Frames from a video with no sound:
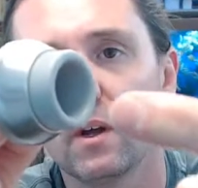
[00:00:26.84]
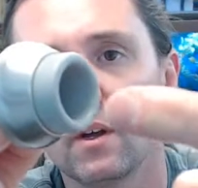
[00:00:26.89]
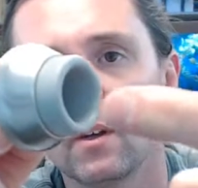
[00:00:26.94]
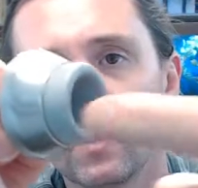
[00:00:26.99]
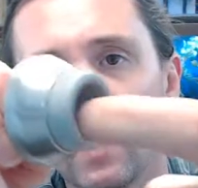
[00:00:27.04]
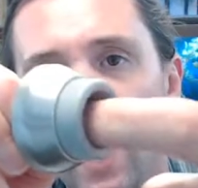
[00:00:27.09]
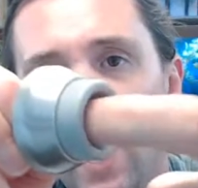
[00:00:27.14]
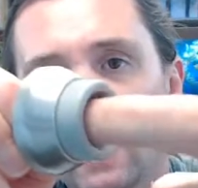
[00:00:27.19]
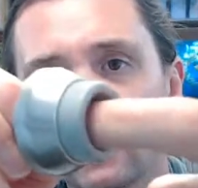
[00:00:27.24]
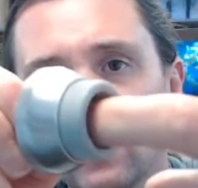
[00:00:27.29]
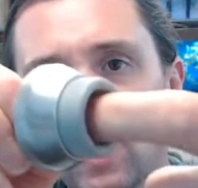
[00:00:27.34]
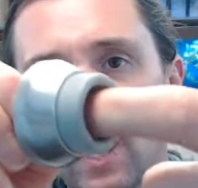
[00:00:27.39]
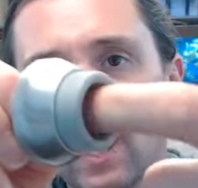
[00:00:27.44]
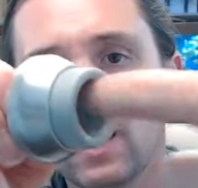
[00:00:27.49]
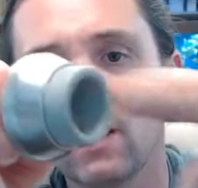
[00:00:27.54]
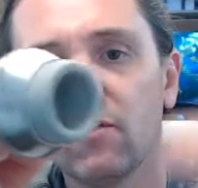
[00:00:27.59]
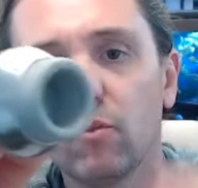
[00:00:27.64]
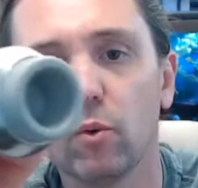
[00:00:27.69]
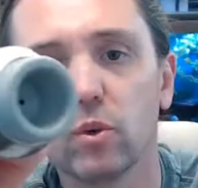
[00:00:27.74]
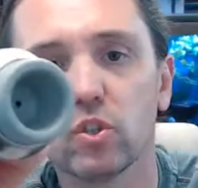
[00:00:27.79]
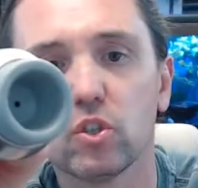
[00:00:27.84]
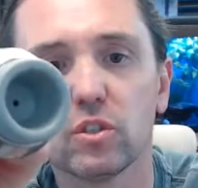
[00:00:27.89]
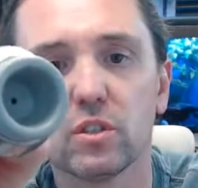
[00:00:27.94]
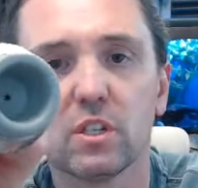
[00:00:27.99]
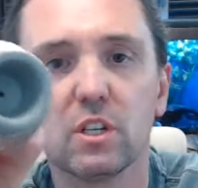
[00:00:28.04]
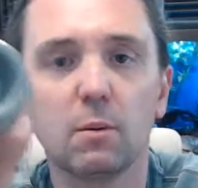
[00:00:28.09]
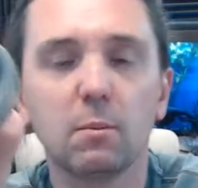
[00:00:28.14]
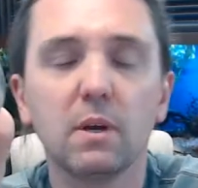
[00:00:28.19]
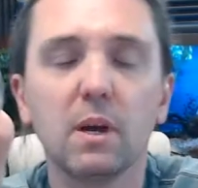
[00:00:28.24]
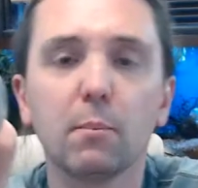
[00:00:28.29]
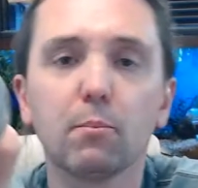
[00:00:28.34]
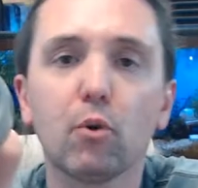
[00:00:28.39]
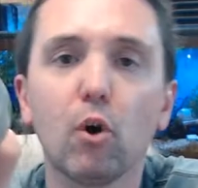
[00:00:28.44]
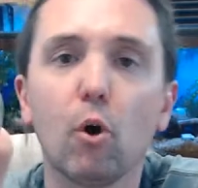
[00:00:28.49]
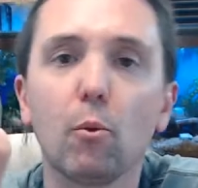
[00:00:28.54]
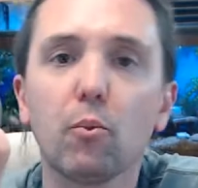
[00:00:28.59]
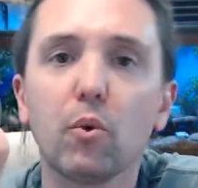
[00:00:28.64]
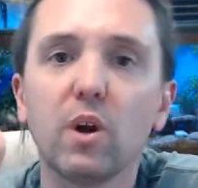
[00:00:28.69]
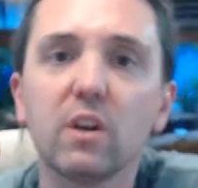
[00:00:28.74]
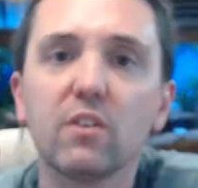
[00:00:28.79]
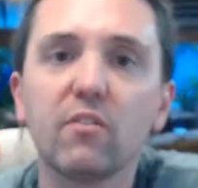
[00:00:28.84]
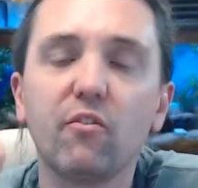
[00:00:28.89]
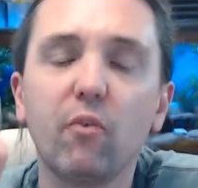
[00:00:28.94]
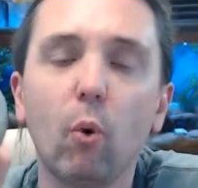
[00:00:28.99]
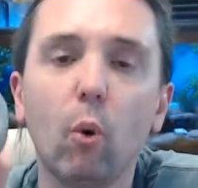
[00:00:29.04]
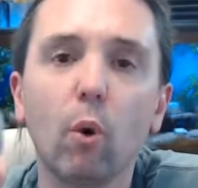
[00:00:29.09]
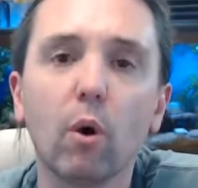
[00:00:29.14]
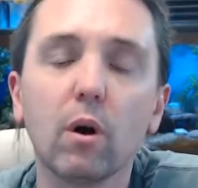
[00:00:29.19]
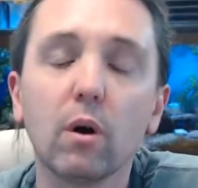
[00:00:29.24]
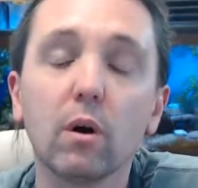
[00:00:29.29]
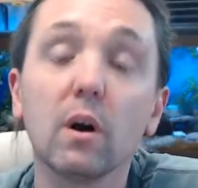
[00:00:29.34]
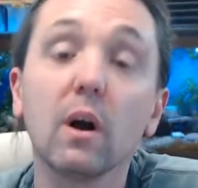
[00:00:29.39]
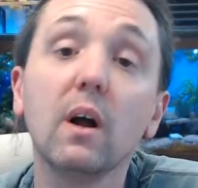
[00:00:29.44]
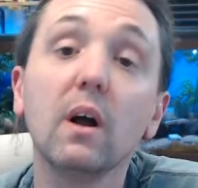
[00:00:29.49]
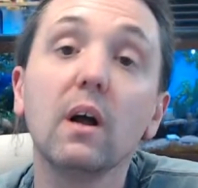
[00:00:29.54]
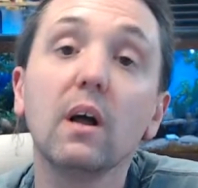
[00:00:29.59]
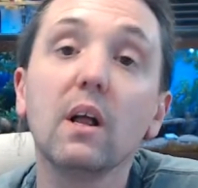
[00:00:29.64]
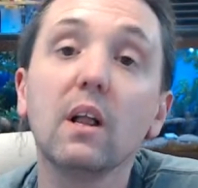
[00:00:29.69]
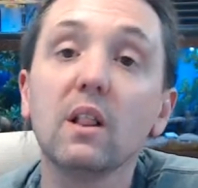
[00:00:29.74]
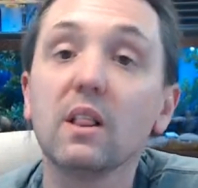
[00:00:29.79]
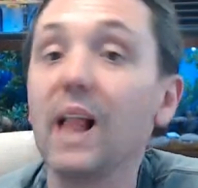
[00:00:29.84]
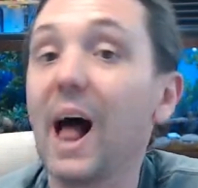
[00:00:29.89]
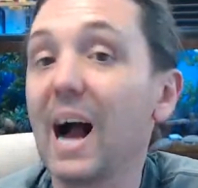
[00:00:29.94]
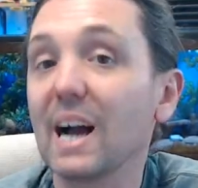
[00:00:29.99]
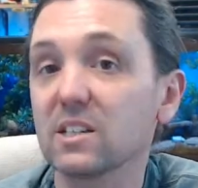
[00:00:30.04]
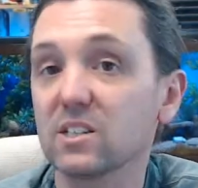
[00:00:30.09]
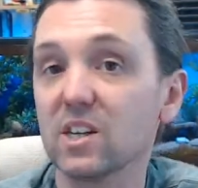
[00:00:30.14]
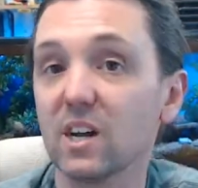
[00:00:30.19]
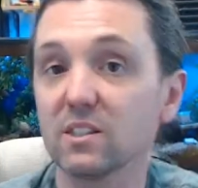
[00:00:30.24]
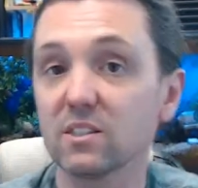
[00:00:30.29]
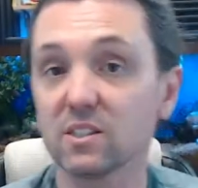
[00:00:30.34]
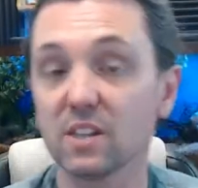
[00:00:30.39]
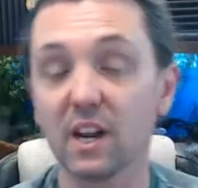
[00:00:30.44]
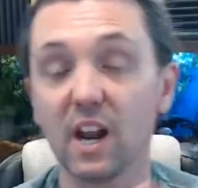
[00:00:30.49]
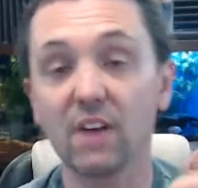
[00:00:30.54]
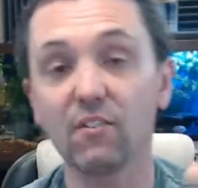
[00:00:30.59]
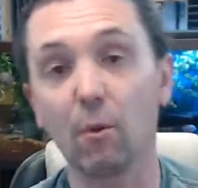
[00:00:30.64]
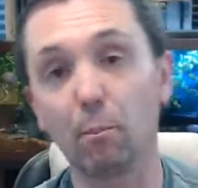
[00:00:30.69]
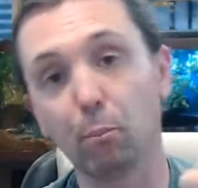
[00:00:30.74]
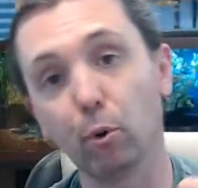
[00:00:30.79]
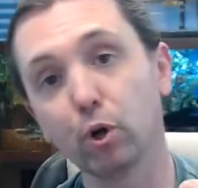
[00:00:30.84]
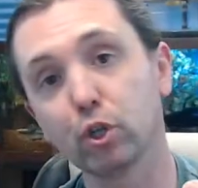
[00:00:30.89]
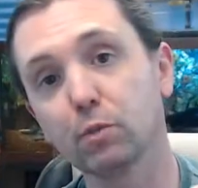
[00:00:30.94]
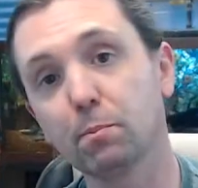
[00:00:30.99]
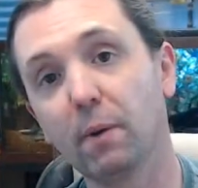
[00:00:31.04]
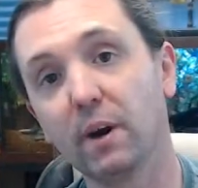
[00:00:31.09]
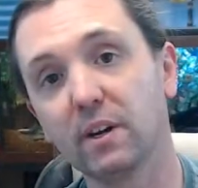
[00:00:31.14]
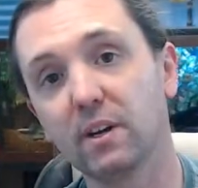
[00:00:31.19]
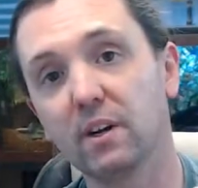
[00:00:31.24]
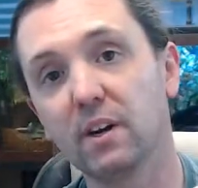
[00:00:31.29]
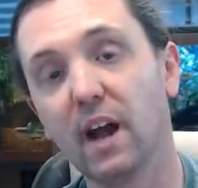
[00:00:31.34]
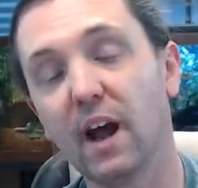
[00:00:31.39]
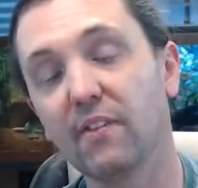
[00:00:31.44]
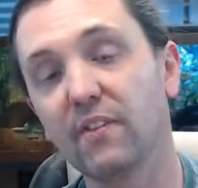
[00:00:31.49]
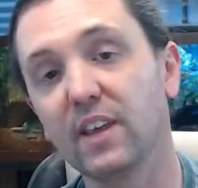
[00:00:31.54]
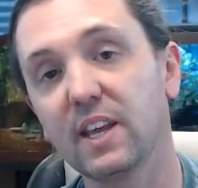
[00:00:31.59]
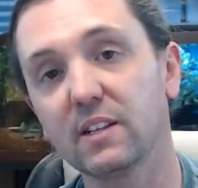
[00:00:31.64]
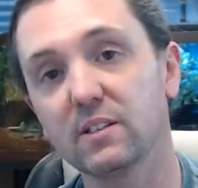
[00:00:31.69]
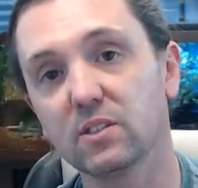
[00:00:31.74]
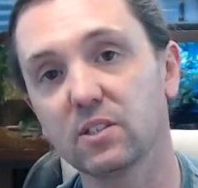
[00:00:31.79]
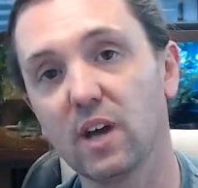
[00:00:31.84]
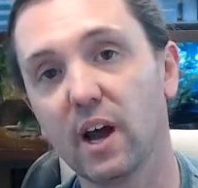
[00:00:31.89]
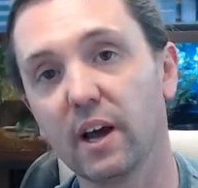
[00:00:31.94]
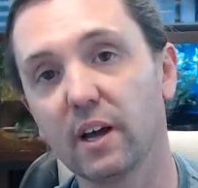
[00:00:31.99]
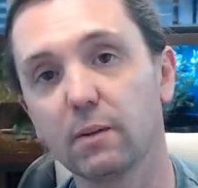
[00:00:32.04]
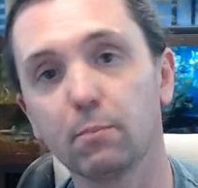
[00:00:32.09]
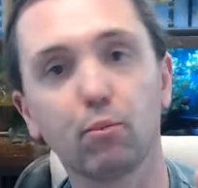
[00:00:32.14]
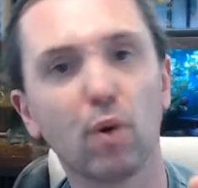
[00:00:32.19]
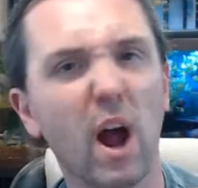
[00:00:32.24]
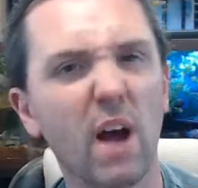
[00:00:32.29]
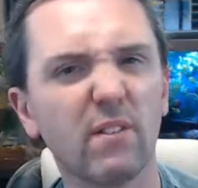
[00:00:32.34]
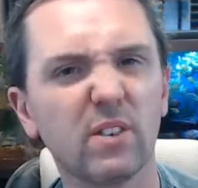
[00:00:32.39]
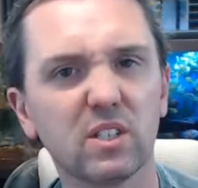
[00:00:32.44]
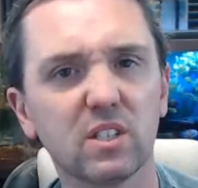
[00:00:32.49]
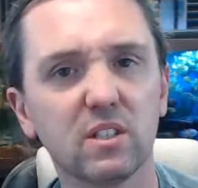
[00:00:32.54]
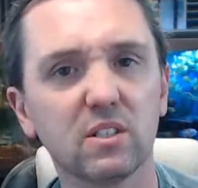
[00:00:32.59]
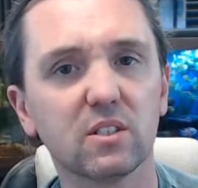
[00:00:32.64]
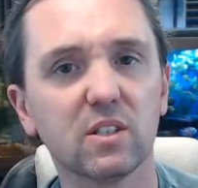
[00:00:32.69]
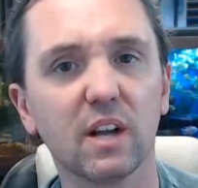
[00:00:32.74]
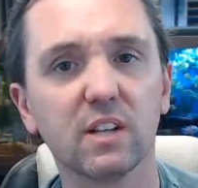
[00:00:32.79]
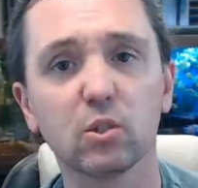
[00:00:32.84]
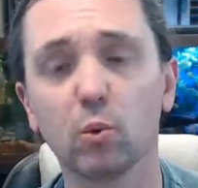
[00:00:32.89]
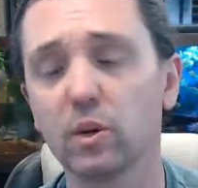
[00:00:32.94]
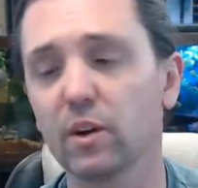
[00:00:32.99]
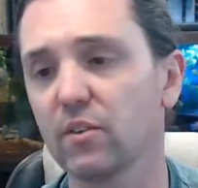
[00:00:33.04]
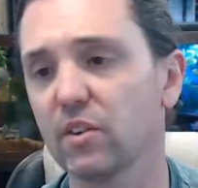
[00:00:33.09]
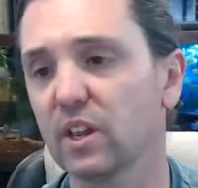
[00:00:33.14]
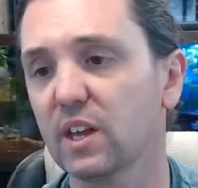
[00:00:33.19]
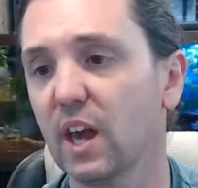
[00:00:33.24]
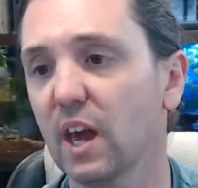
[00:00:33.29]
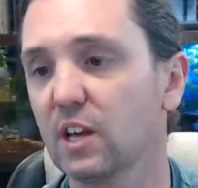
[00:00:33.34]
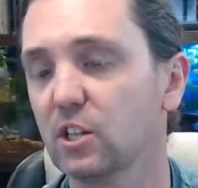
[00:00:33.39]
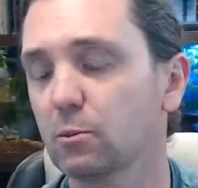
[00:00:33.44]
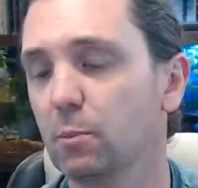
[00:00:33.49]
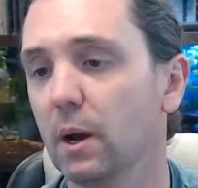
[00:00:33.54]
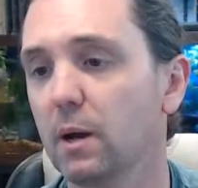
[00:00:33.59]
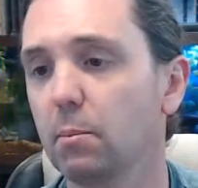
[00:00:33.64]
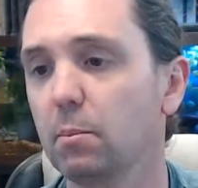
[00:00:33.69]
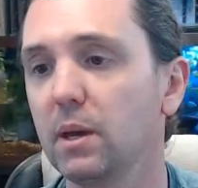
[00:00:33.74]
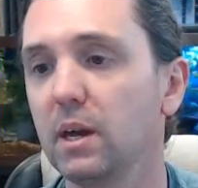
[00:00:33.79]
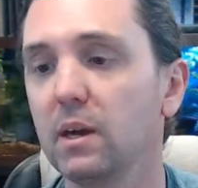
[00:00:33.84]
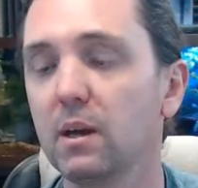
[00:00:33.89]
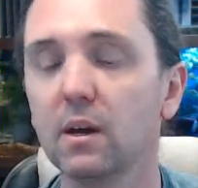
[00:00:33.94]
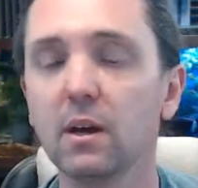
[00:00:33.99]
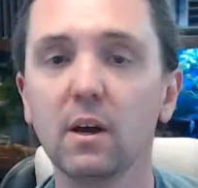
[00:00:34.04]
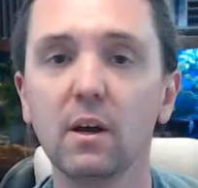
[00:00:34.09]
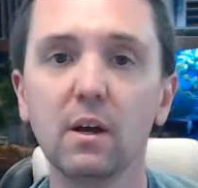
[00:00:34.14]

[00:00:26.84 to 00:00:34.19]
Concave, which is going to be appropriate for lock sets that have a push button on the inside, privacy sets, whatever the case might be.